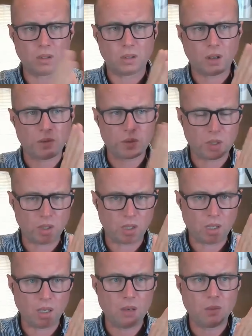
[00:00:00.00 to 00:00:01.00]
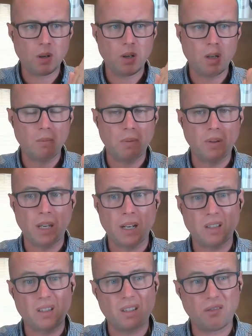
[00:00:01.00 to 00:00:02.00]
There's obviously the keyword, but then
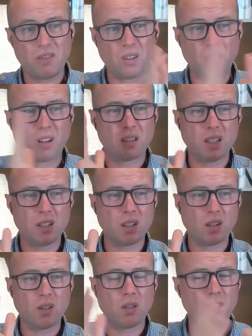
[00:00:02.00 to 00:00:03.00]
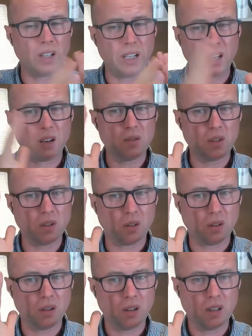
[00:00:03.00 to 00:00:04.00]
it's if you're logged into Google, it knows
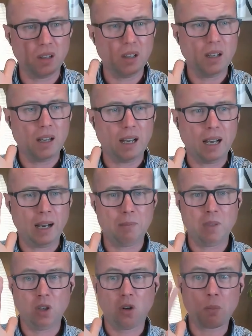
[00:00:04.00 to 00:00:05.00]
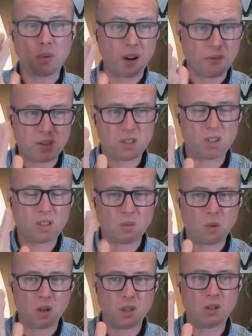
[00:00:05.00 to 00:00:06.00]
your um, your preferences and
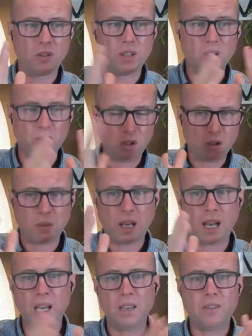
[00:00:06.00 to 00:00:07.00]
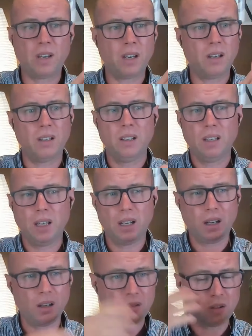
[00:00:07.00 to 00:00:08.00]
what you're into and your behavior. It
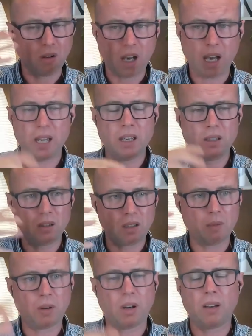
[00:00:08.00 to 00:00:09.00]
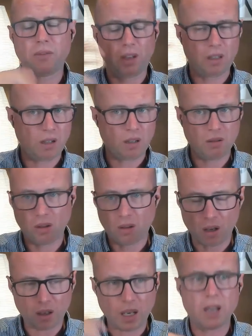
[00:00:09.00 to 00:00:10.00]
knows your age, your demographic, it knows your
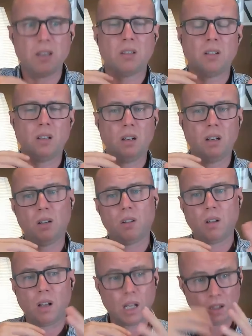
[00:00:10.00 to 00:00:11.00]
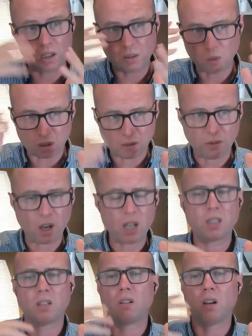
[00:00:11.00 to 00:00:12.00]
location, uh, the, what
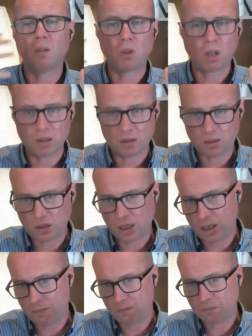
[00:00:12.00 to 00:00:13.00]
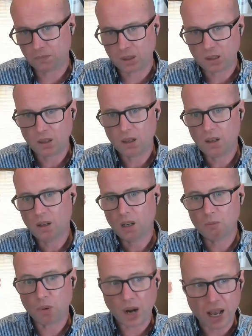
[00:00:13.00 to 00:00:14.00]
device you're on, what um,
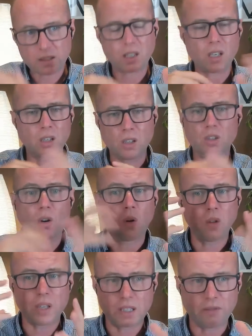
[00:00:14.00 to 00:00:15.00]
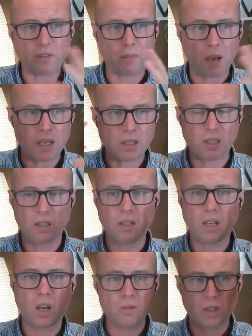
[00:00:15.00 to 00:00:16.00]
browser you're using, all this information
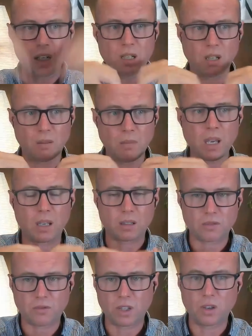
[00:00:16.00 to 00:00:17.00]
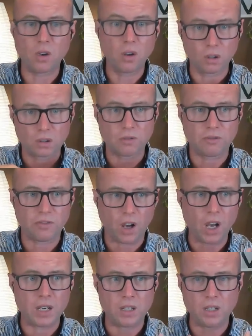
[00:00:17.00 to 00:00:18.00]
goes into the mix mm. for Google to
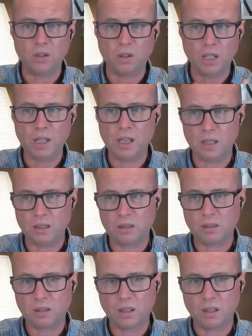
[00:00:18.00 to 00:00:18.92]
find you leads.